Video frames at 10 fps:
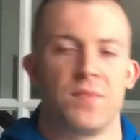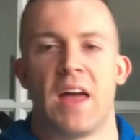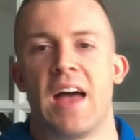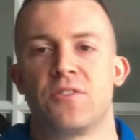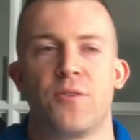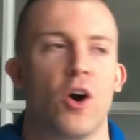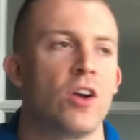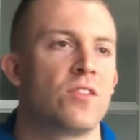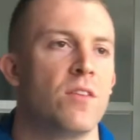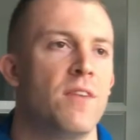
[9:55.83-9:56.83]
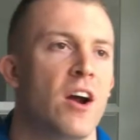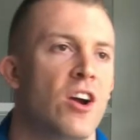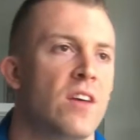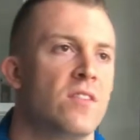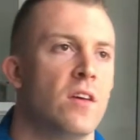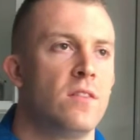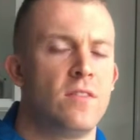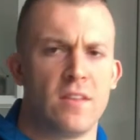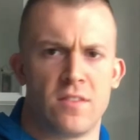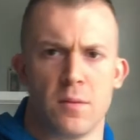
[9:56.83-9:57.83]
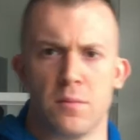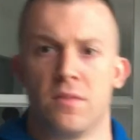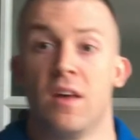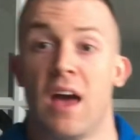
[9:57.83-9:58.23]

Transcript: As far as the various systems